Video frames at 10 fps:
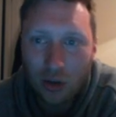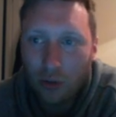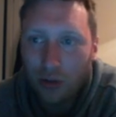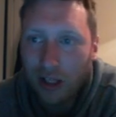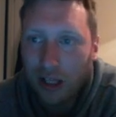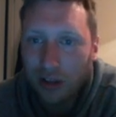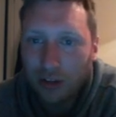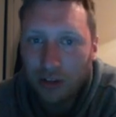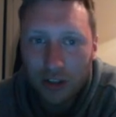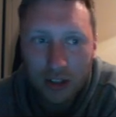all the
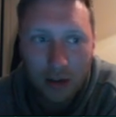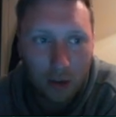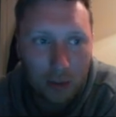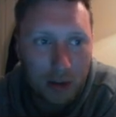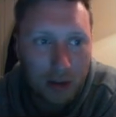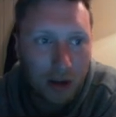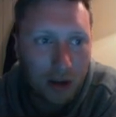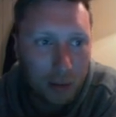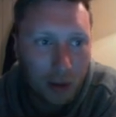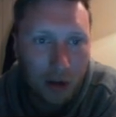Lancashire club,
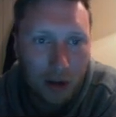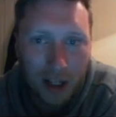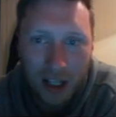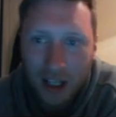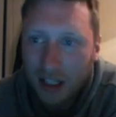Burnley.